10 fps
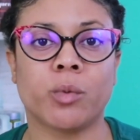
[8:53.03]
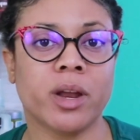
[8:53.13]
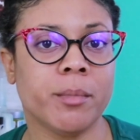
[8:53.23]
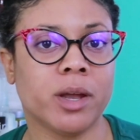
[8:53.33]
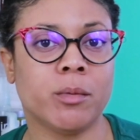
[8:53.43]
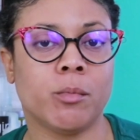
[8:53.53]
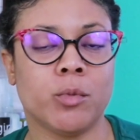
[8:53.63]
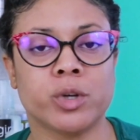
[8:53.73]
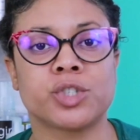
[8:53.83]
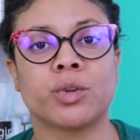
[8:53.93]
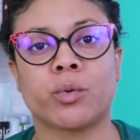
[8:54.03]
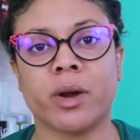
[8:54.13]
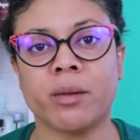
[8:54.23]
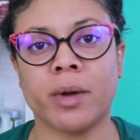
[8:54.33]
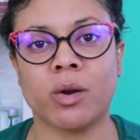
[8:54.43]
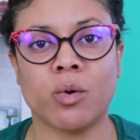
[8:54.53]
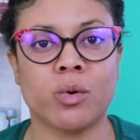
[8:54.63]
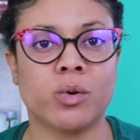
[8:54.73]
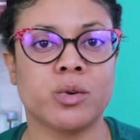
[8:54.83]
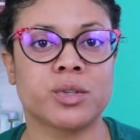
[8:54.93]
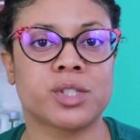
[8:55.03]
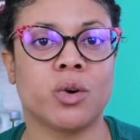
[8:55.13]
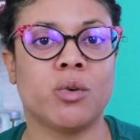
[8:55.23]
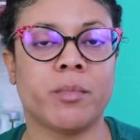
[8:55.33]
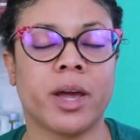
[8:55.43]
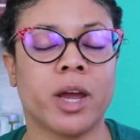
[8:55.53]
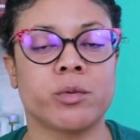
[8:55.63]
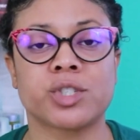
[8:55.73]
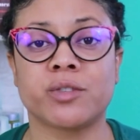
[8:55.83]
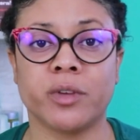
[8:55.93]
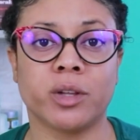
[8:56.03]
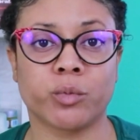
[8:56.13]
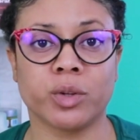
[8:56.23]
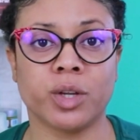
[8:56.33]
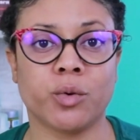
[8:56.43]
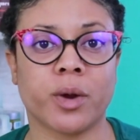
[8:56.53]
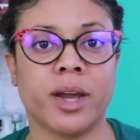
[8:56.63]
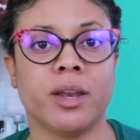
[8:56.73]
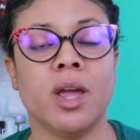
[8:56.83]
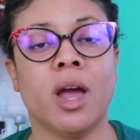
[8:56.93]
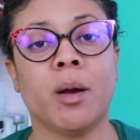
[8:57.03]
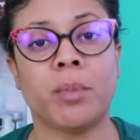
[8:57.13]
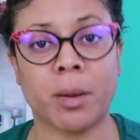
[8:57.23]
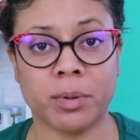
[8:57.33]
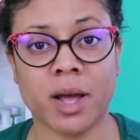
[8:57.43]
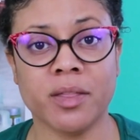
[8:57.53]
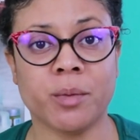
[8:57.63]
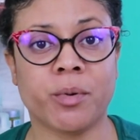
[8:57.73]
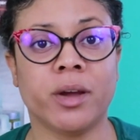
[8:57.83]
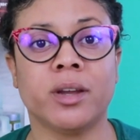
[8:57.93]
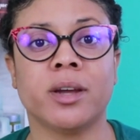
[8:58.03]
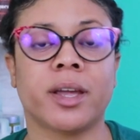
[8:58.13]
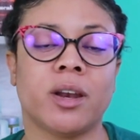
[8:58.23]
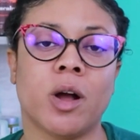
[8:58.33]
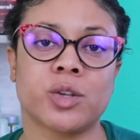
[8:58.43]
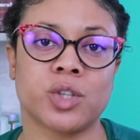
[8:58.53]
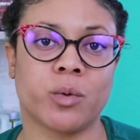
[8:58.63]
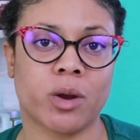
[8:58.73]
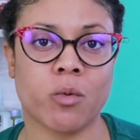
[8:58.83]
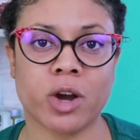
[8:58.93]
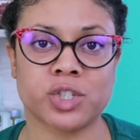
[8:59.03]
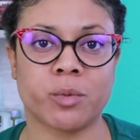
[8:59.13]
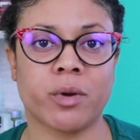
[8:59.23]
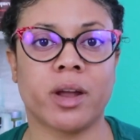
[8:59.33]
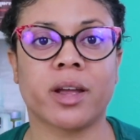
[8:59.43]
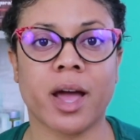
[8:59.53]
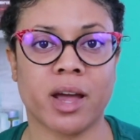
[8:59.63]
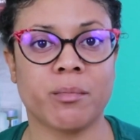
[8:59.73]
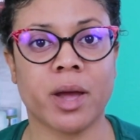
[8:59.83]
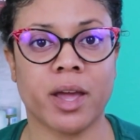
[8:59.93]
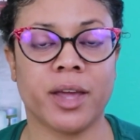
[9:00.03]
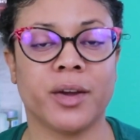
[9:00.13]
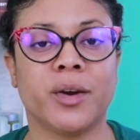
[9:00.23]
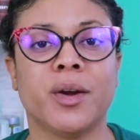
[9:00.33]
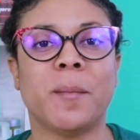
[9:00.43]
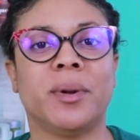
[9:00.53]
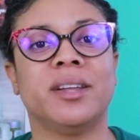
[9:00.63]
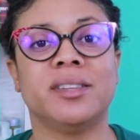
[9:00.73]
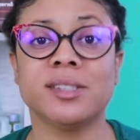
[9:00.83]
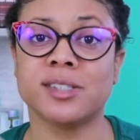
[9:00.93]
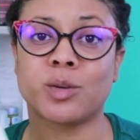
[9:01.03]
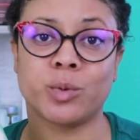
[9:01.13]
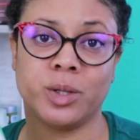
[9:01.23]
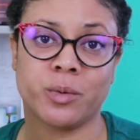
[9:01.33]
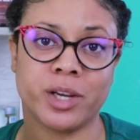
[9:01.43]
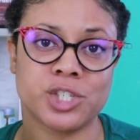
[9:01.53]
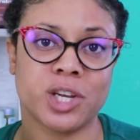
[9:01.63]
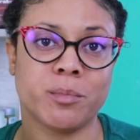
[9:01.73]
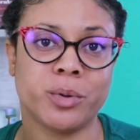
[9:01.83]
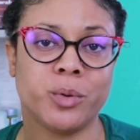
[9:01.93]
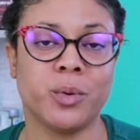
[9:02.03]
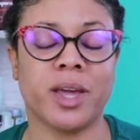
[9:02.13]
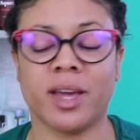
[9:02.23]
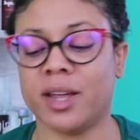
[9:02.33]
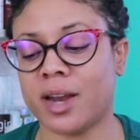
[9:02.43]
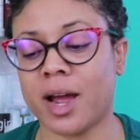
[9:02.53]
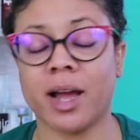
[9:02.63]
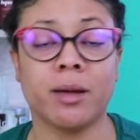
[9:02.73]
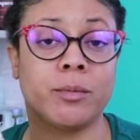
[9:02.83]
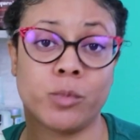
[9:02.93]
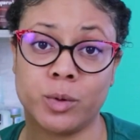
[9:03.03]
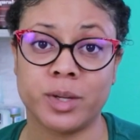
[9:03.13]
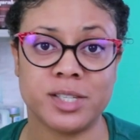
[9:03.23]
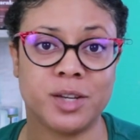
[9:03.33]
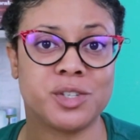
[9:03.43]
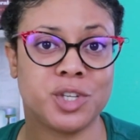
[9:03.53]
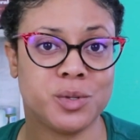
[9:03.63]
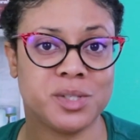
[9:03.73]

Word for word: the right amount of moisture, the right amount of oil. So my hair was just feeling really great applying the product and also when I wash the product out of my hair. But this is a really great shampoo and I will continue to